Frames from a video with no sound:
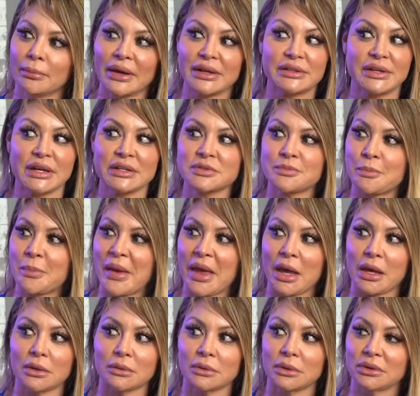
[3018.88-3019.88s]
My dad's bad.
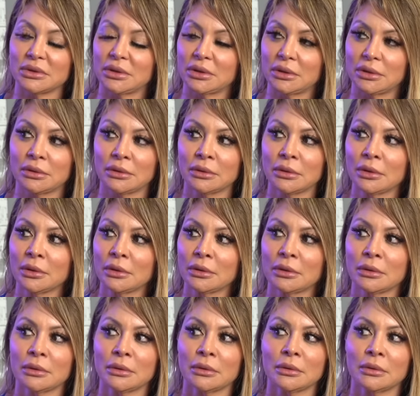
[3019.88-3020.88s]
Es buena.
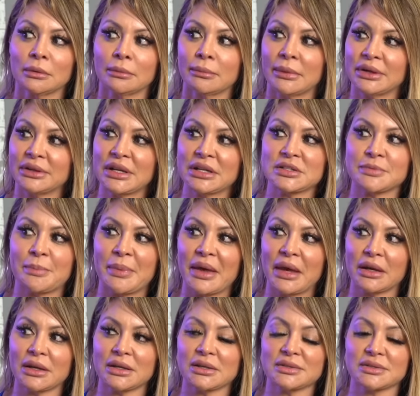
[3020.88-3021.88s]
My dad's
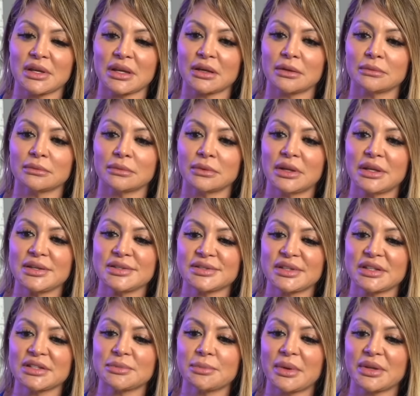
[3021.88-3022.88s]
bad. He's like, he
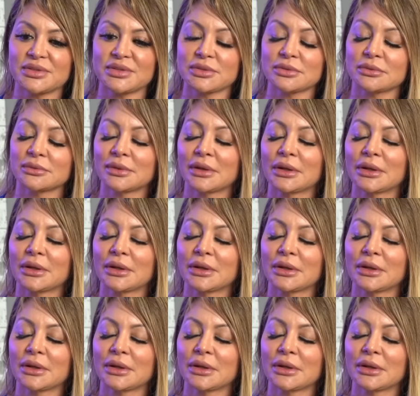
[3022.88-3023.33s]
sent message.